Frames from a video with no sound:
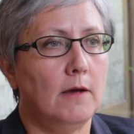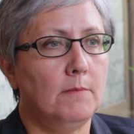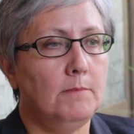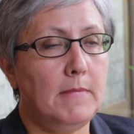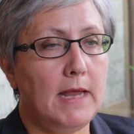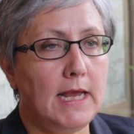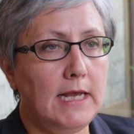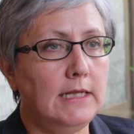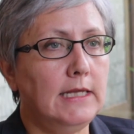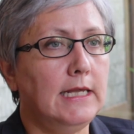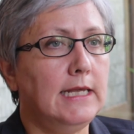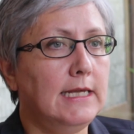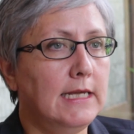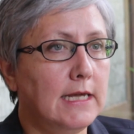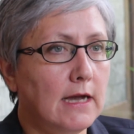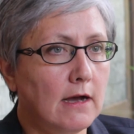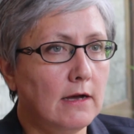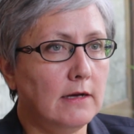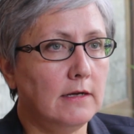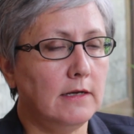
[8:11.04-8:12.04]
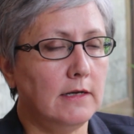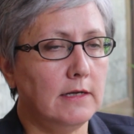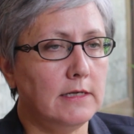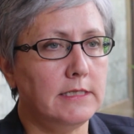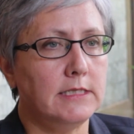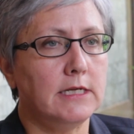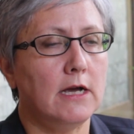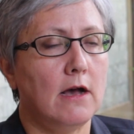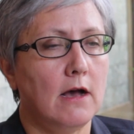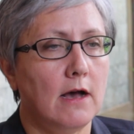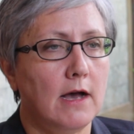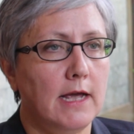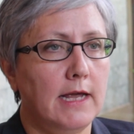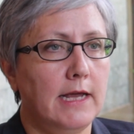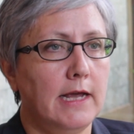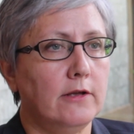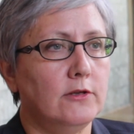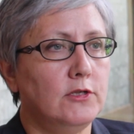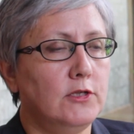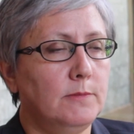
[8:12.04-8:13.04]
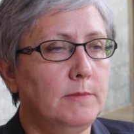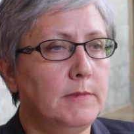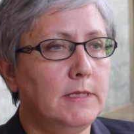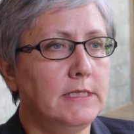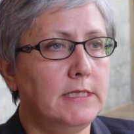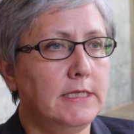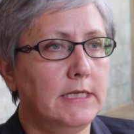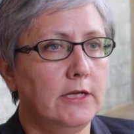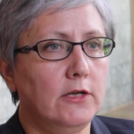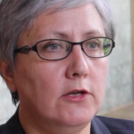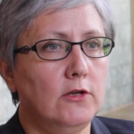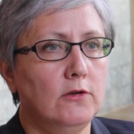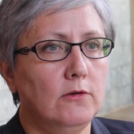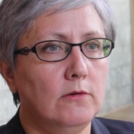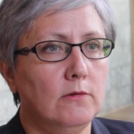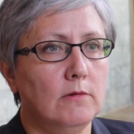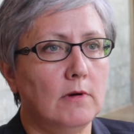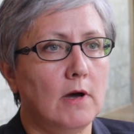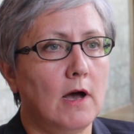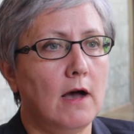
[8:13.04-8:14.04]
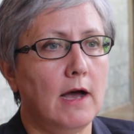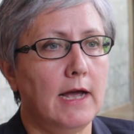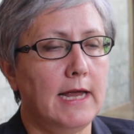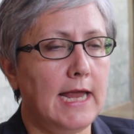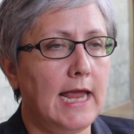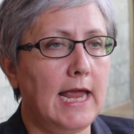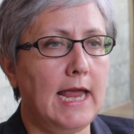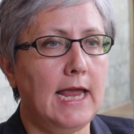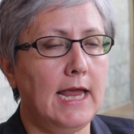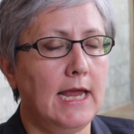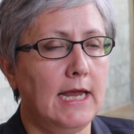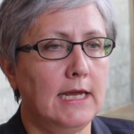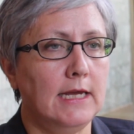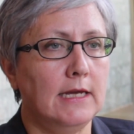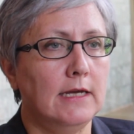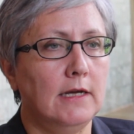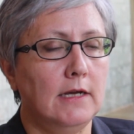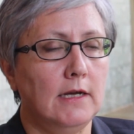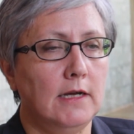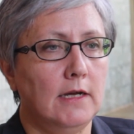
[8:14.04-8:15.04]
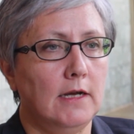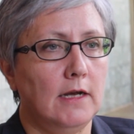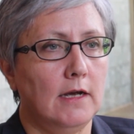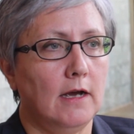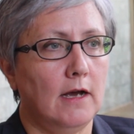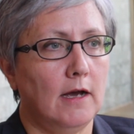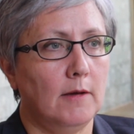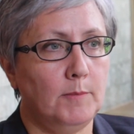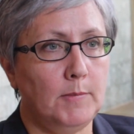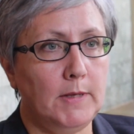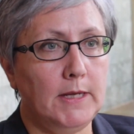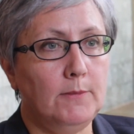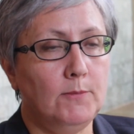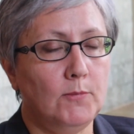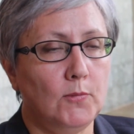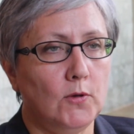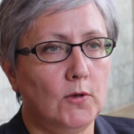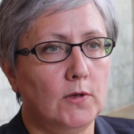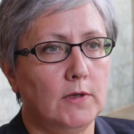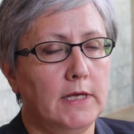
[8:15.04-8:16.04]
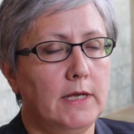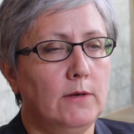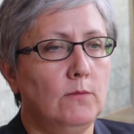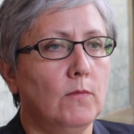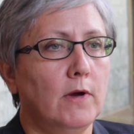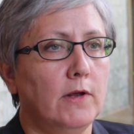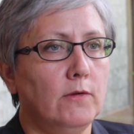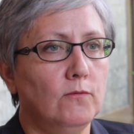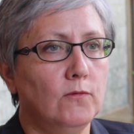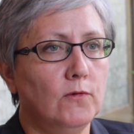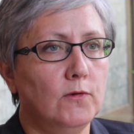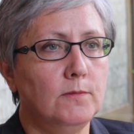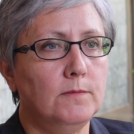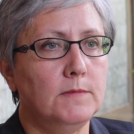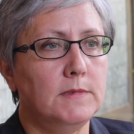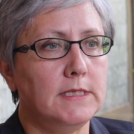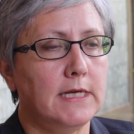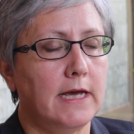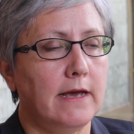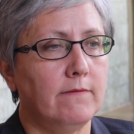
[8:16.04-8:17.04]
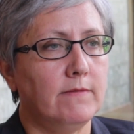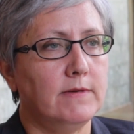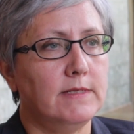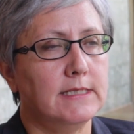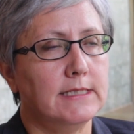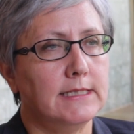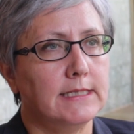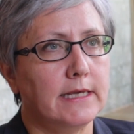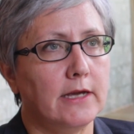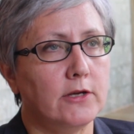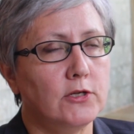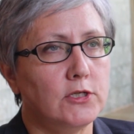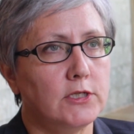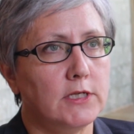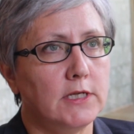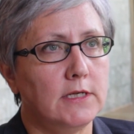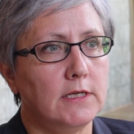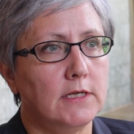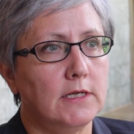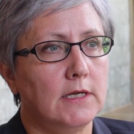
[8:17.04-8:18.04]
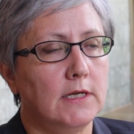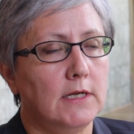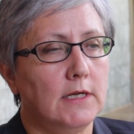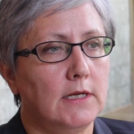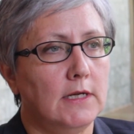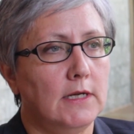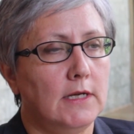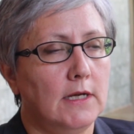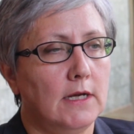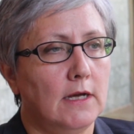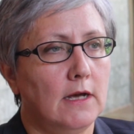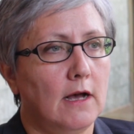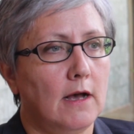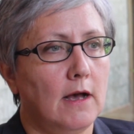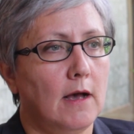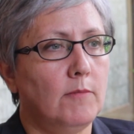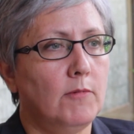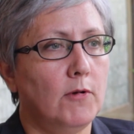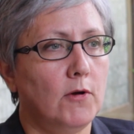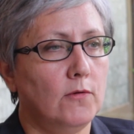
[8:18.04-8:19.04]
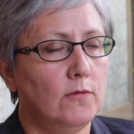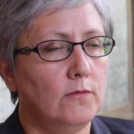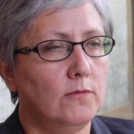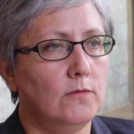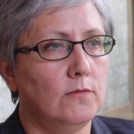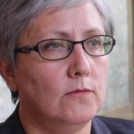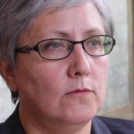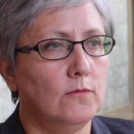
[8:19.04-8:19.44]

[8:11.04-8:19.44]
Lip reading: mainly young Thai LGBTQIA people in one room to have a discussion about